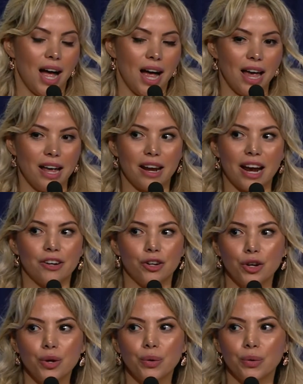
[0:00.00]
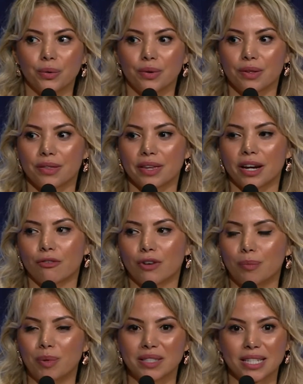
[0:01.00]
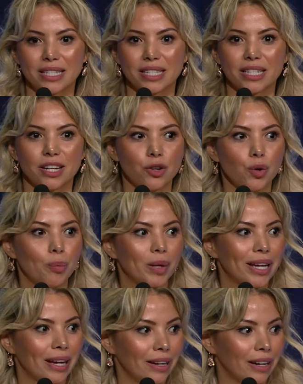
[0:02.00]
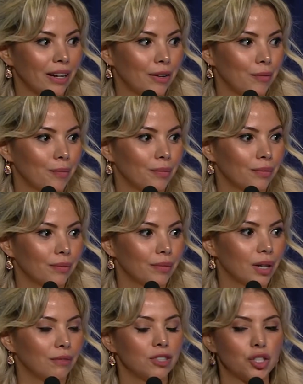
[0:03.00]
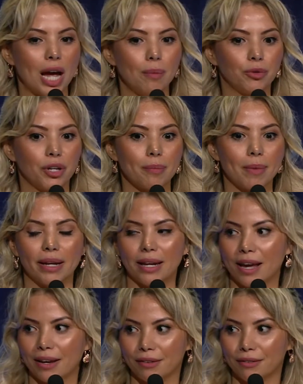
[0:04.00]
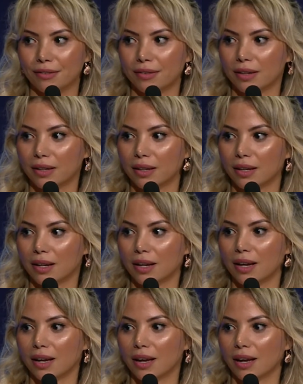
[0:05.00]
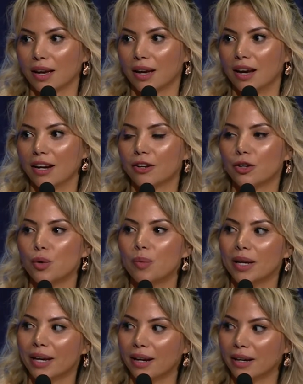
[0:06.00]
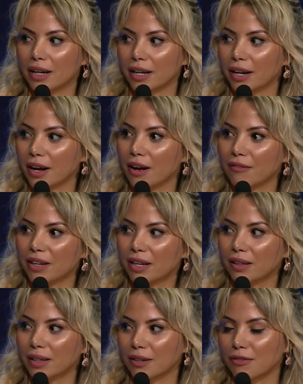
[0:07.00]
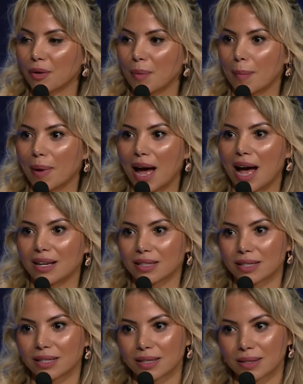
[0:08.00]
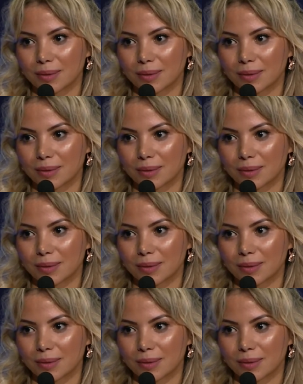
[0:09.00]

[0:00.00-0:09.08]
And I knew that it represented a new beginning of a chapter in my life and a new beginning of healing from my past.